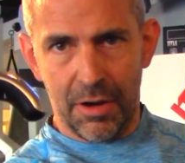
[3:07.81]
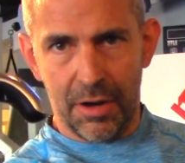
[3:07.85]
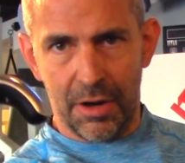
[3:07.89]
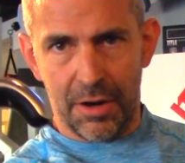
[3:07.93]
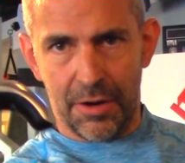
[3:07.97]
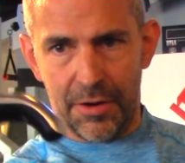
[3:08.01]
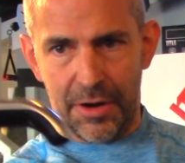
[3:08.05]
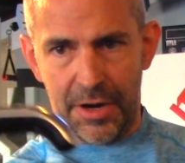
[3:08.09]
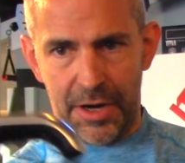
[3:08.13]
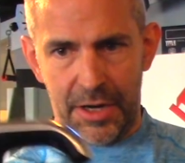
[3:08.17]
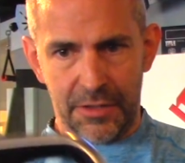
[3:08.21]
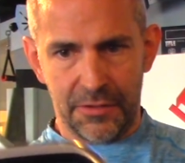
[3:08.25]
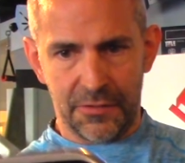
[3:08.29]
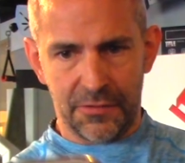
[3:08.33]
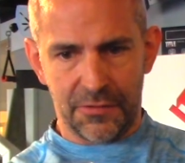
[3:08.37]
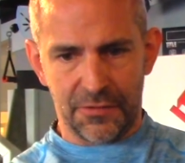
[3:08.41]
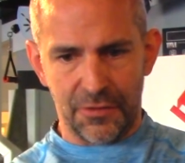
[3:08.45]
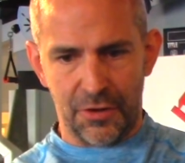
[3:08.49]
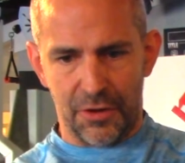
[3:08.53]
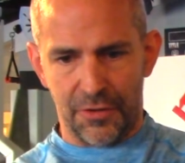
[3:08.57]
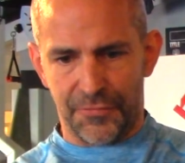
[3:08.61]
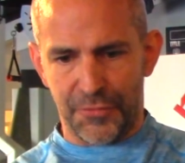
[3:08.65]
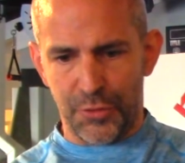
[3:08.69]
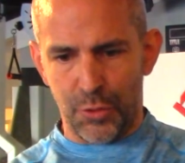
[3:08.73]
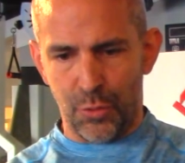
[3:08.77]
All right,
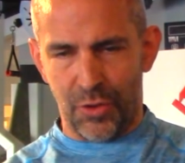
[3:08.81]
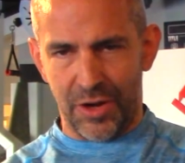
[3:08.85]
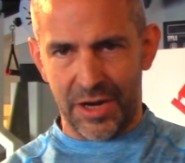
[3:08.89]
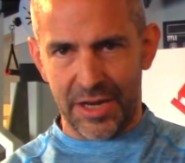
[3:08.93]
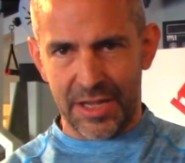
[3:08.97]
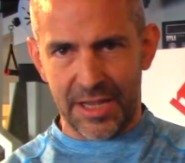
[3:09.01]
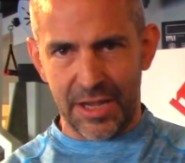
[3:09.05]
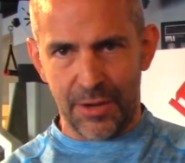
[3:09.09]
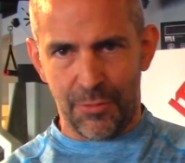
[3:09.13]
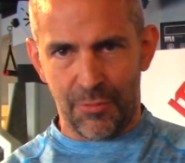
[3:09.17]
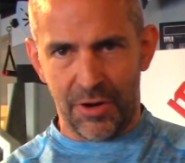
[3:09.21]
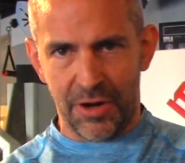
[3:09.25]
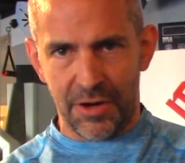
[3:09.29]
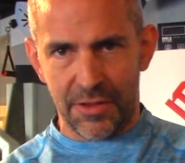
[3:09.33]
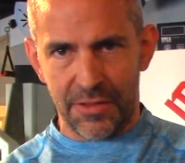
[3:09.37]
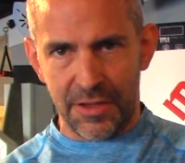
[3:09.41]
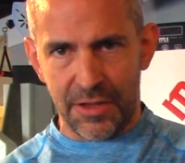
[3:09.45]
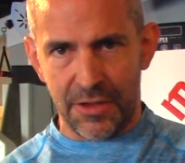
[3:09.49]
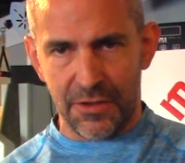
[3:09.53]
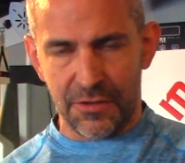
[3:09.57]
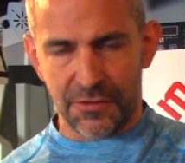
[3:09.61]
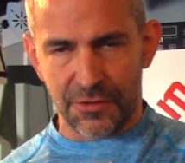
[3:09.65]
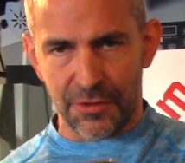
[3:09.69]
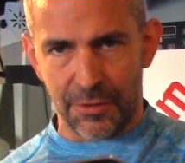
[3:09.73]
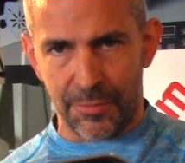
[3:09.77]
so if you want to get one of
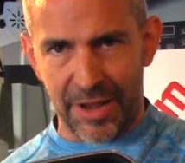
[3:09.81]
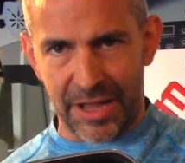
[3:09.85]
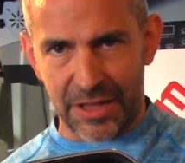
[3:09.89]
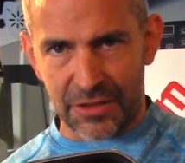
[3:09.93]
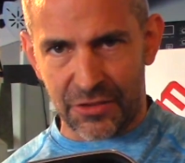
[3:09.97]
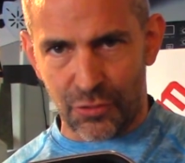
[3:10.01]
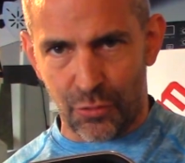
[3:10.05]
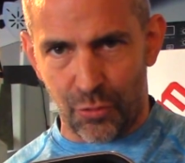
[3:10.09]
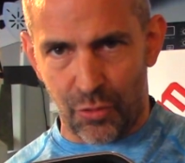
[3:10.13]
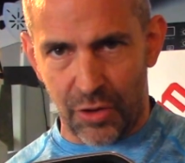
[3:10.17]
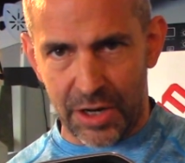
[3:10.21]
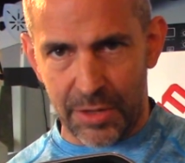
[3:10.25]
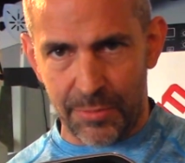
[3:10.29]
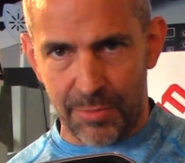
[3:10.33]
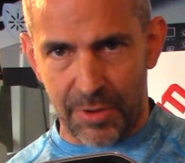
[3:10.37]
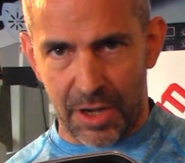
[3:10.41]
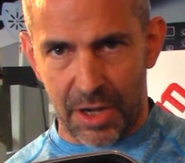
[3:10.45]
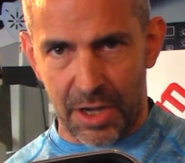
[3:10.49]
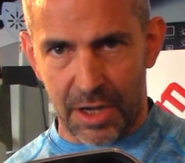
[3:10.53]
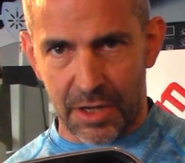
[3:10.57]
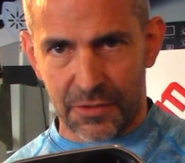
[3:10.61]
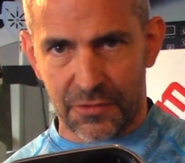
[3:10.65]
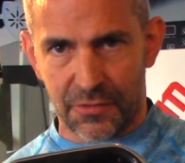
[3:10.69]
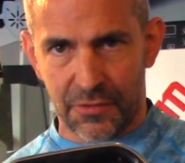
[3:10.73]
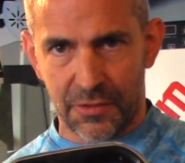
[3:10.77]
these, they're about 20
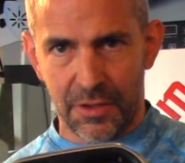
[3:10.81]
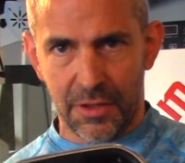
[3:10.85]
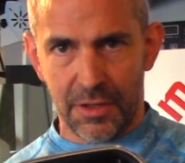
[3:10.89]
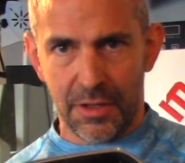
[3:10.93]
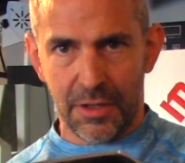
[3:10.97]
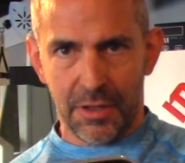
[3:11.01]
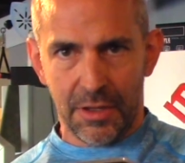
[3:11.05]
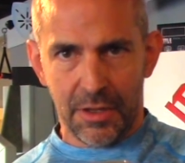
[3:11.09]
bucks.